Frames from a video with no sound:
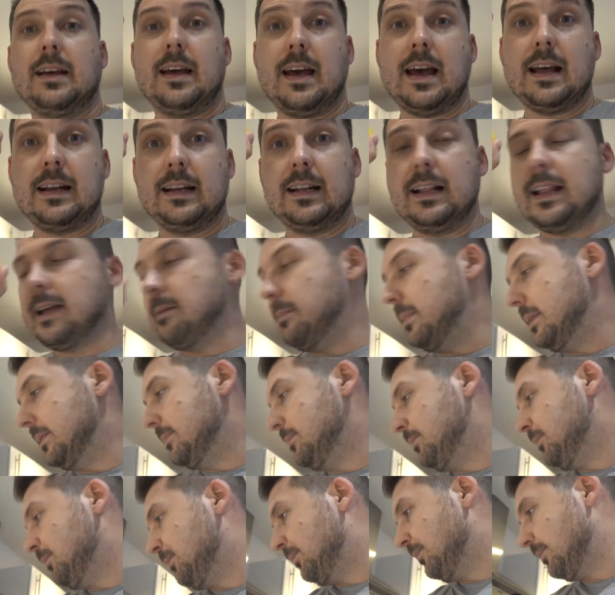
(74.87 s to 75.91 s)
and a
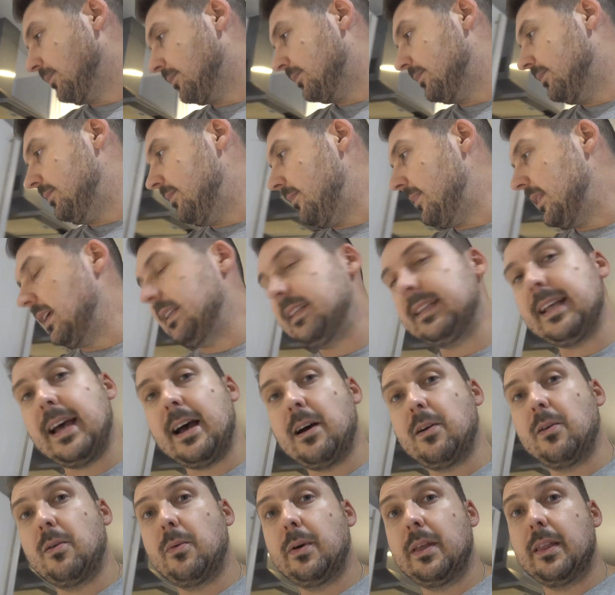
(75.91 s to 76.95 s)
lemon.
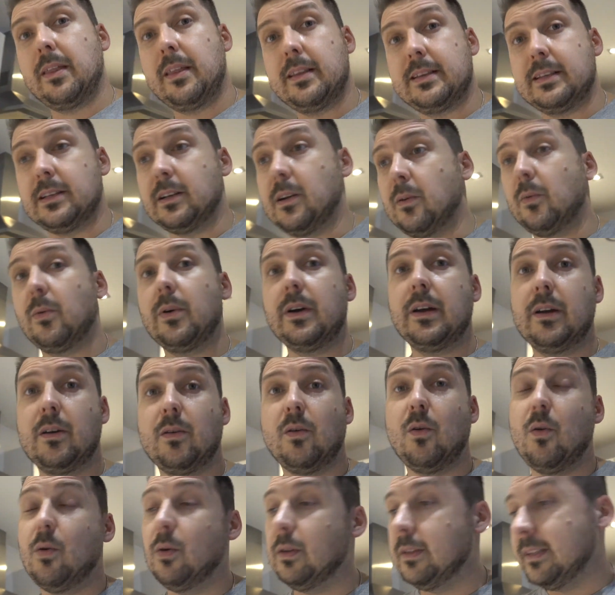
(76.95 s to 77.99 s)
Now, whether this is going to work
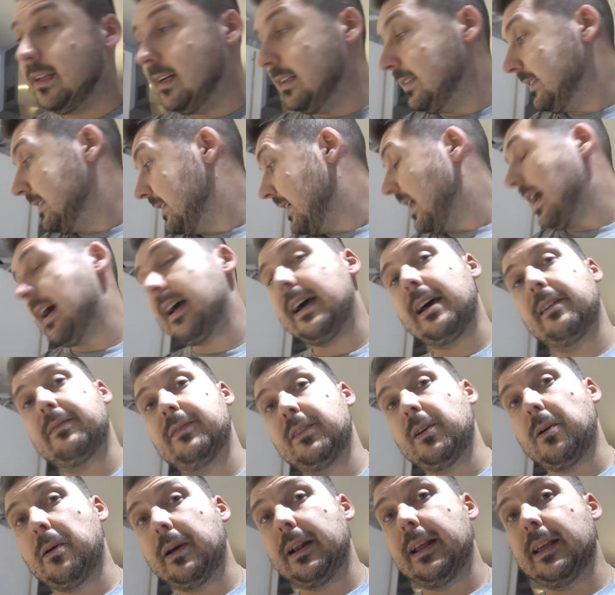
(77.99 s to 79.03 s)
or not, I have
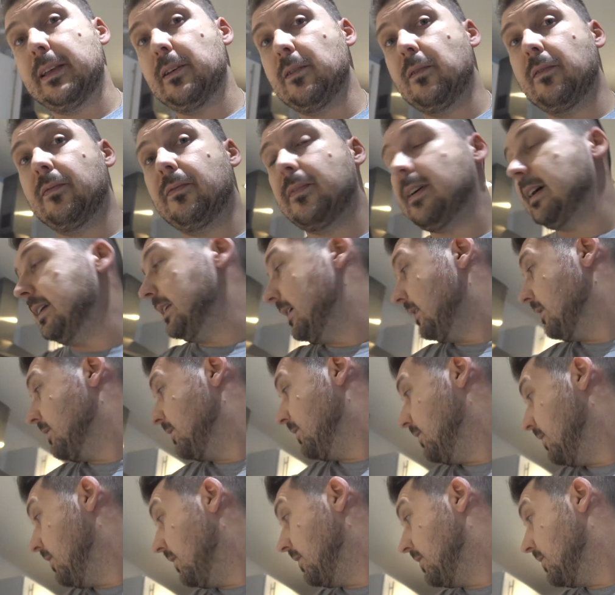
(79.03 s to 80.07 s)
no idea. You'll find out
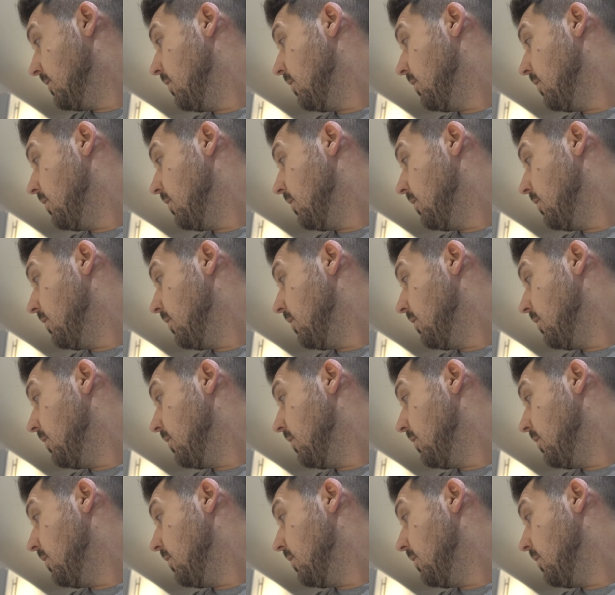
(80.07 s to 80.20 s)
soon, and